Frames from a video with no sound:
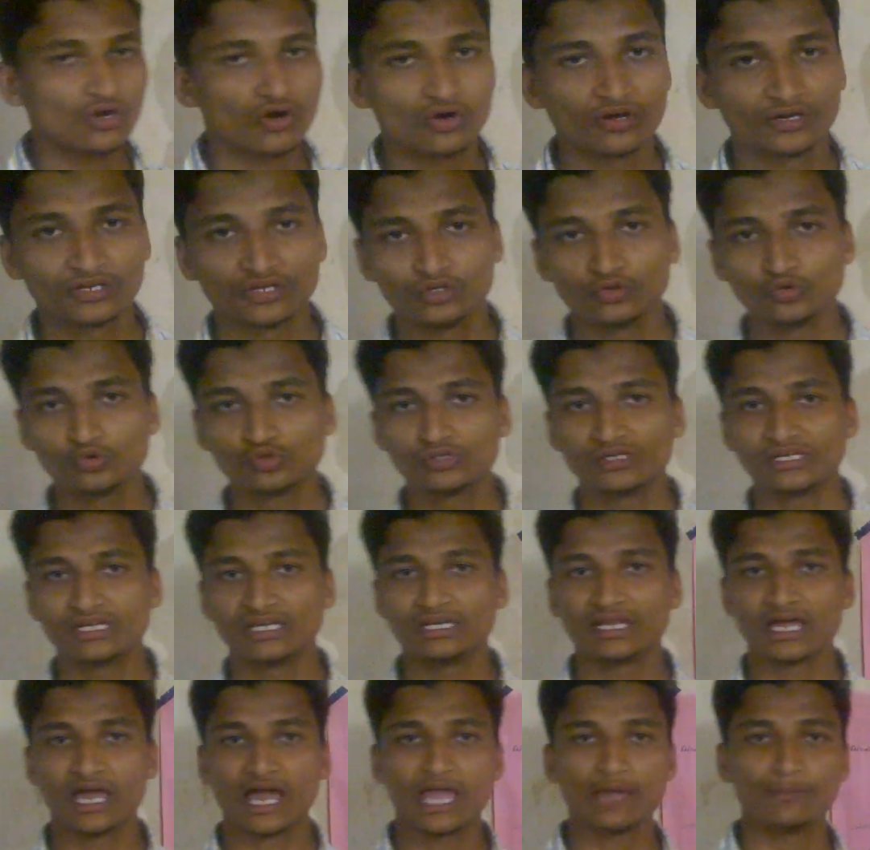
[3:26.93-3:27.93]
are used
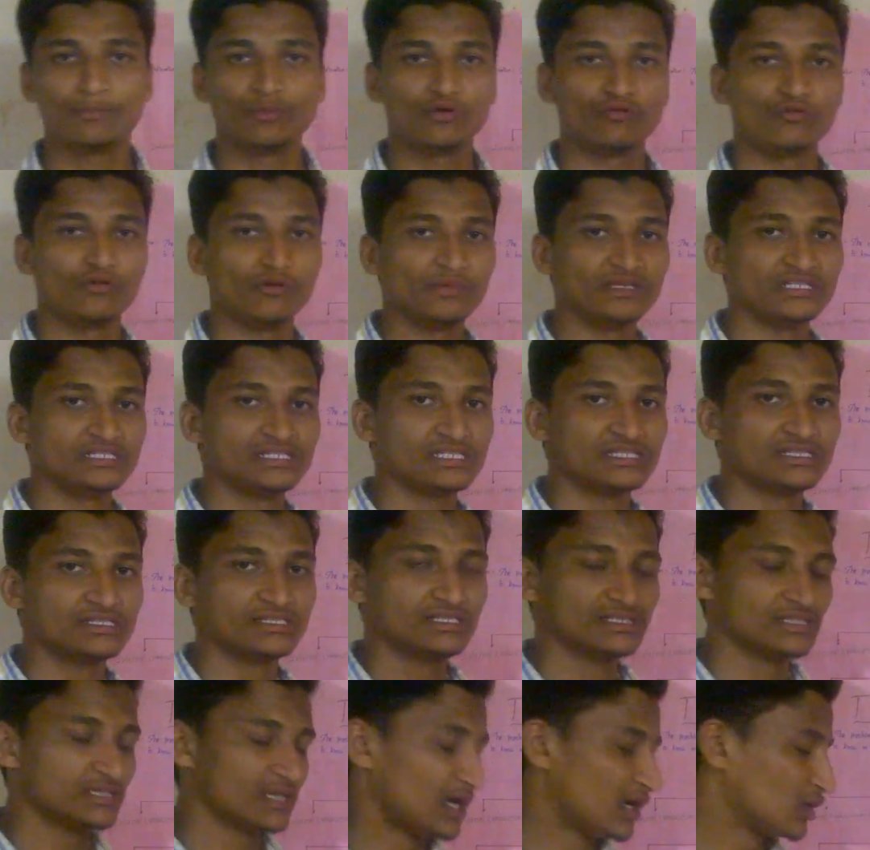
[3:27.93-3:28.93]
in high performance
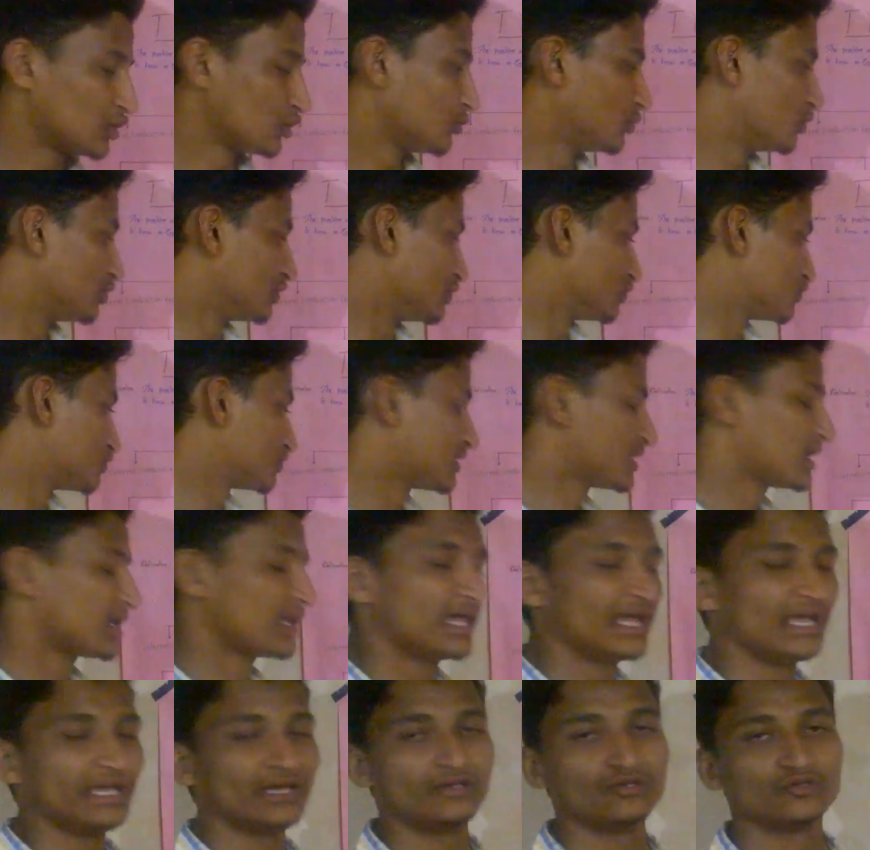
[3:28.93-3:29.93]
automotives
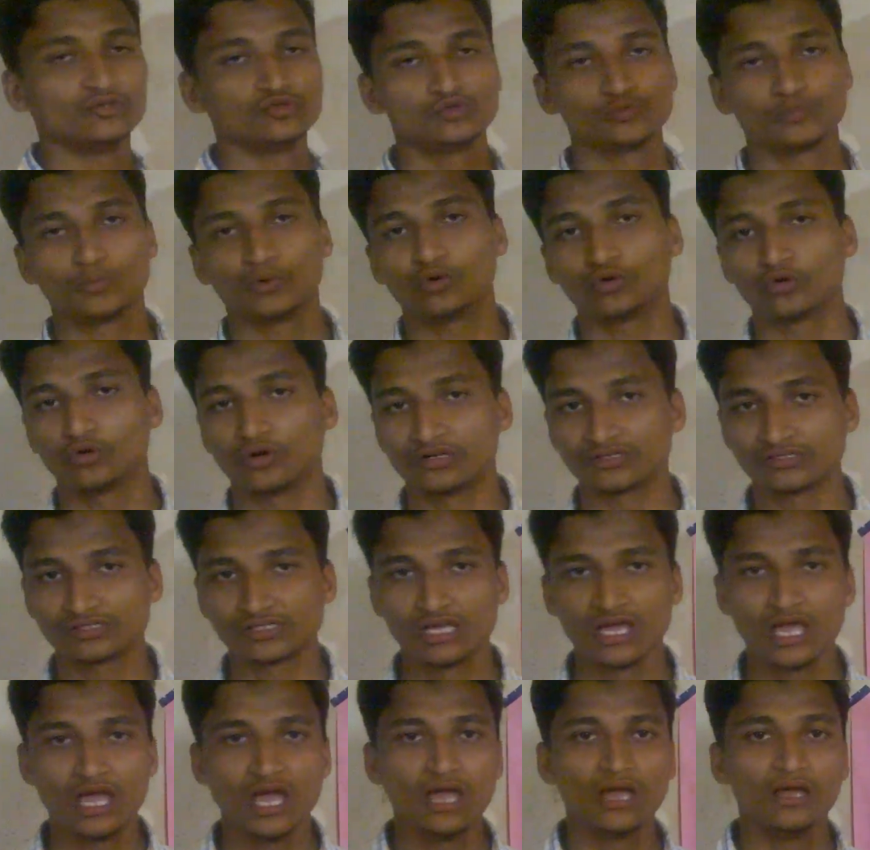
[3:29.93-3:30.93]
like sport cars.
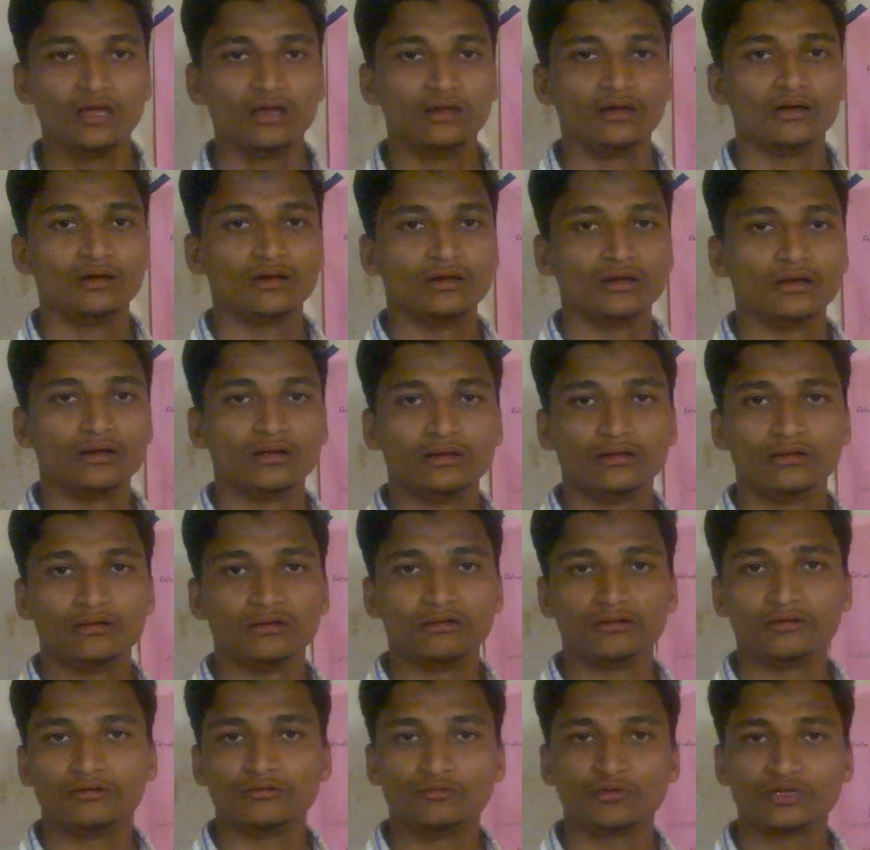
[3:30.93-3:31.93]

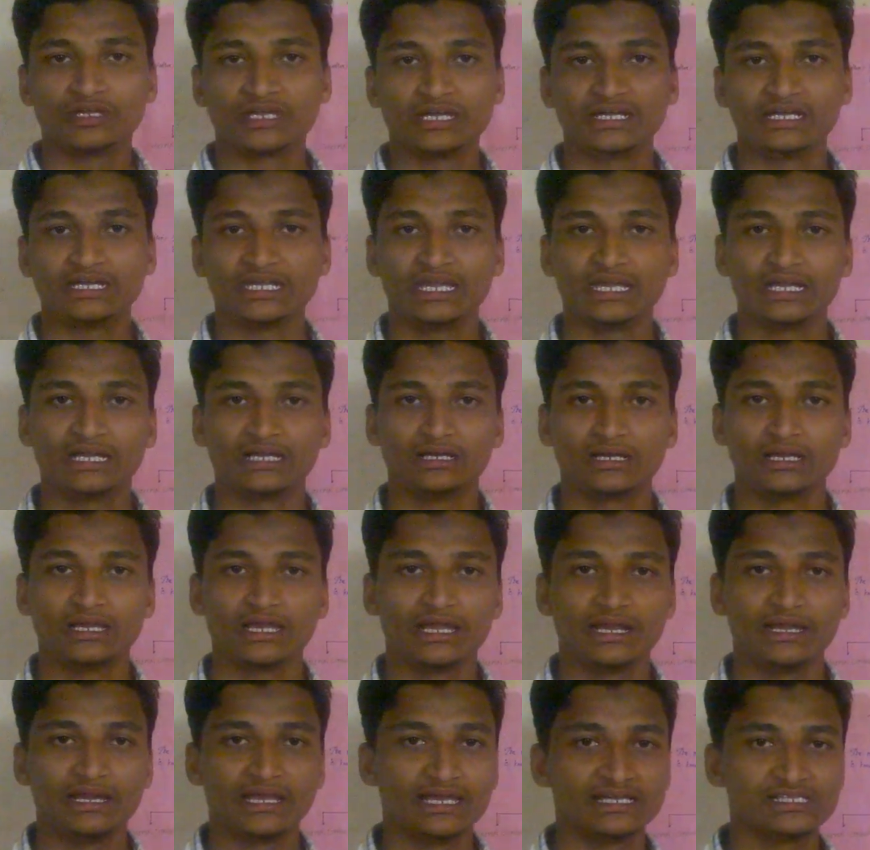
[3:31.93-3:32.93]
We can take
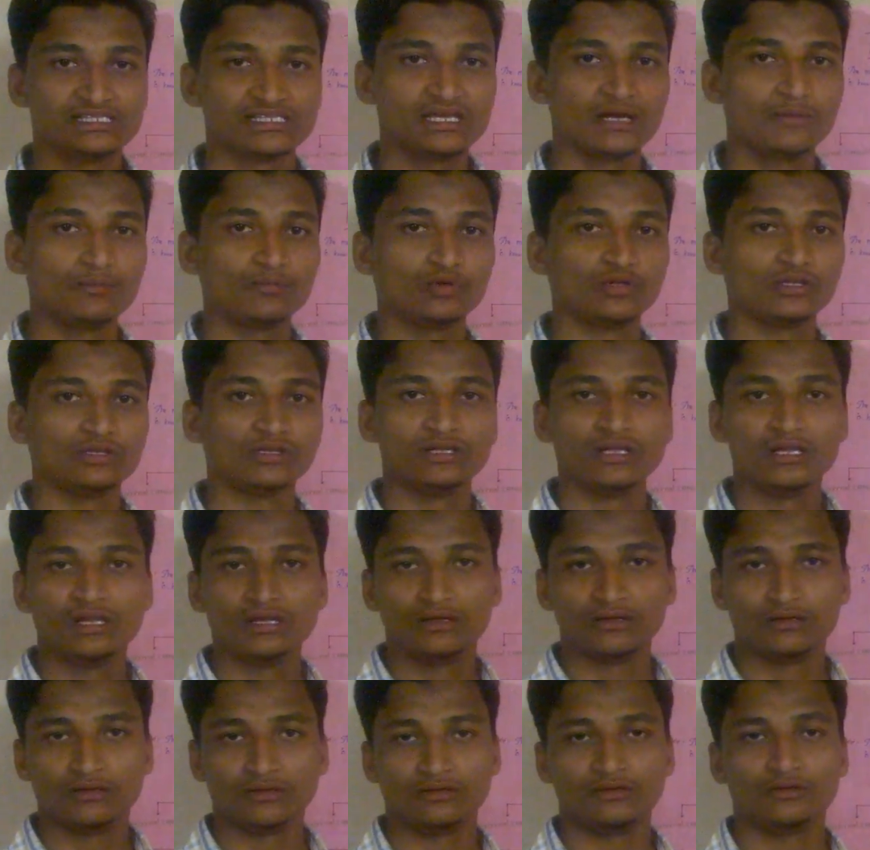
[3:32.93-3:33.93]
an example.
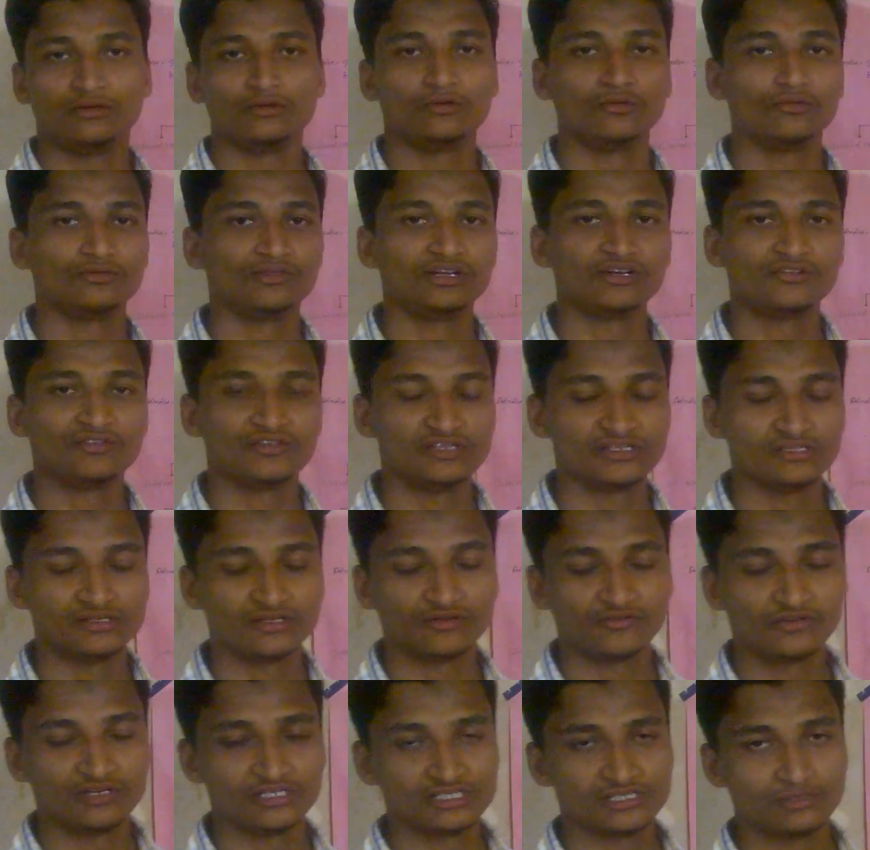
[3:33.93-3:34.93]
That
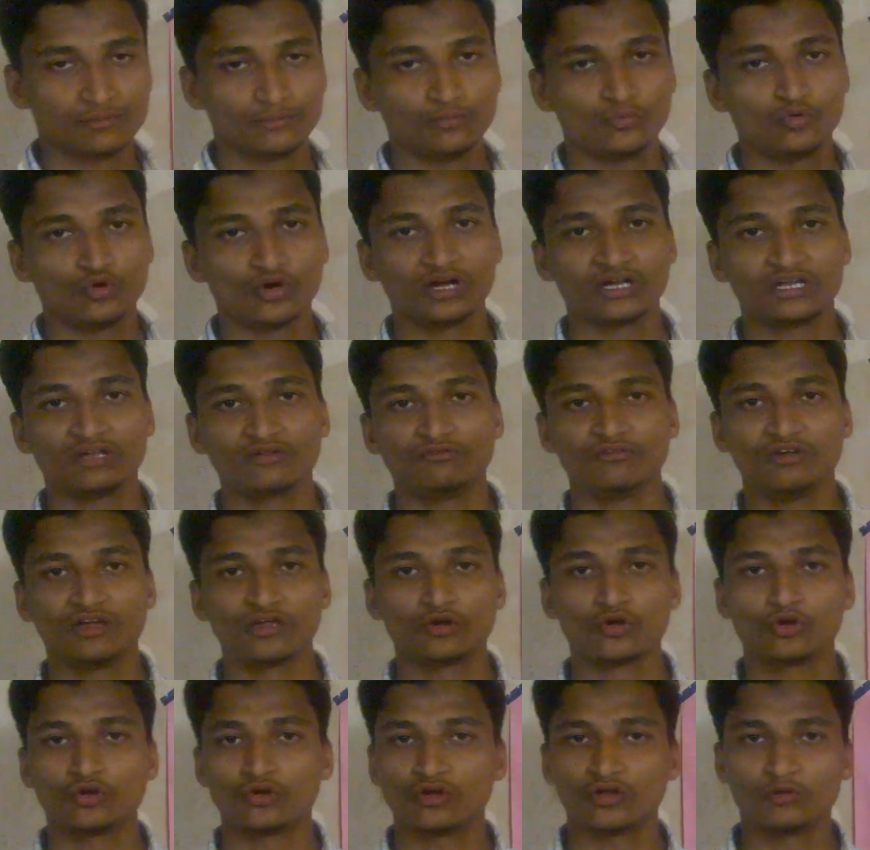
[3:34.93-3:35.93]
one is the Bugatti
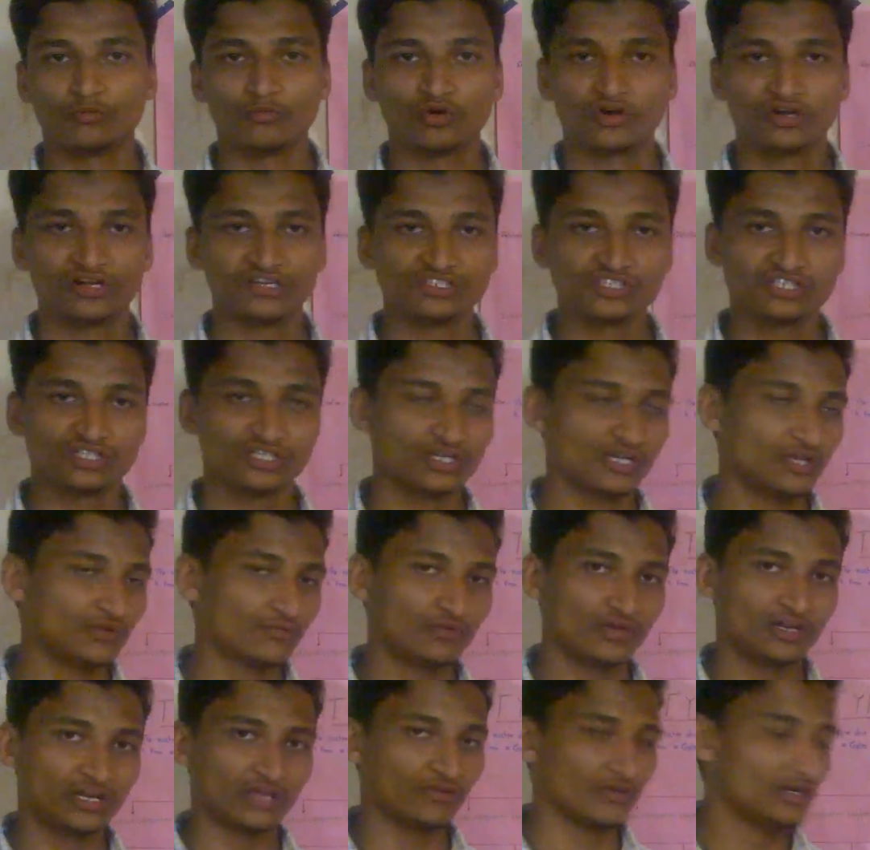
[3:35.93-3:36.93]
Veyron or Bugatti Chiron,
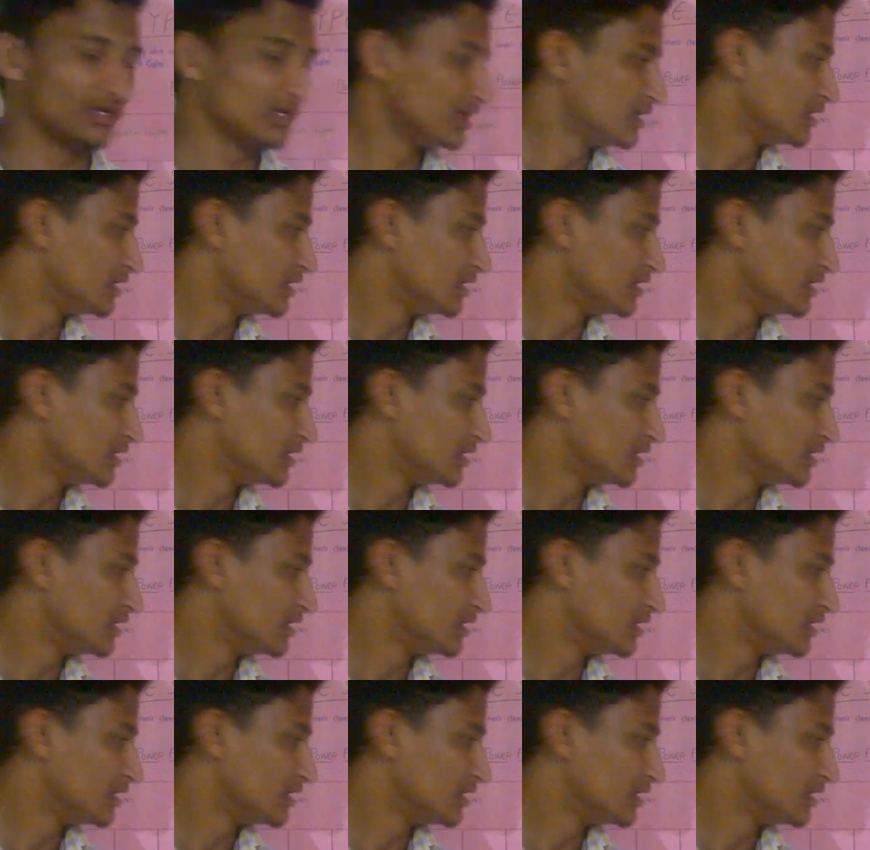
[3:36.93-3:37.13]
whatever.